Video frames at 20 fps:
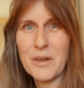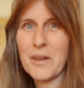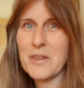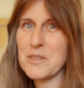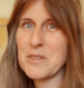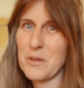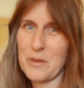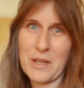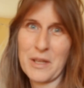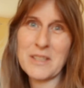
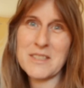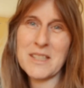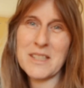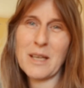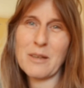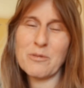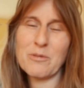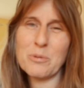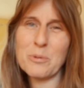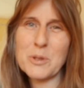So thanks
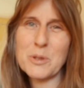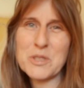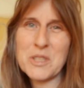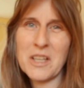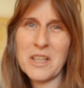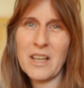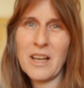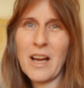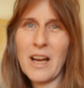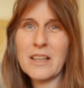again for
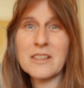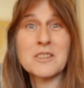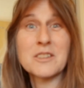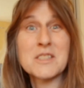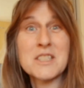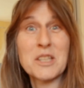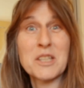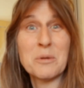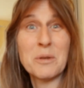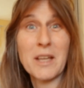watching and I'll
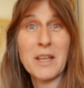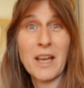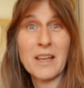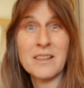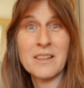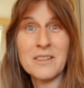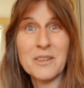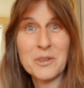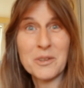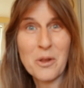see you
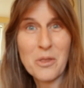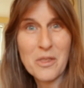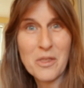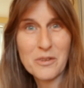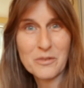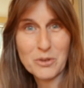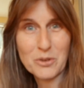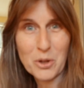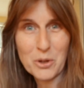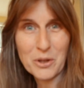again on
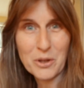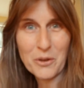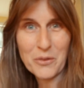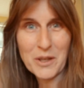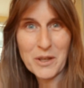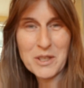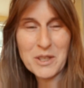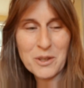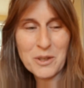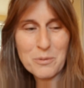another vlog.
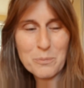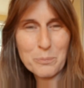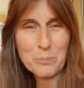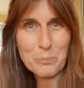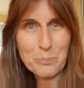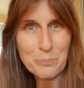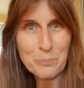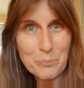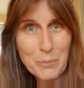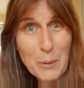Thank you.
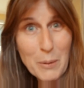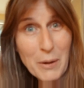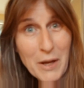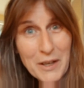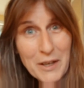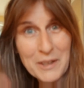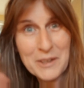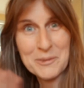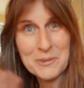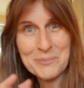Bye-bye.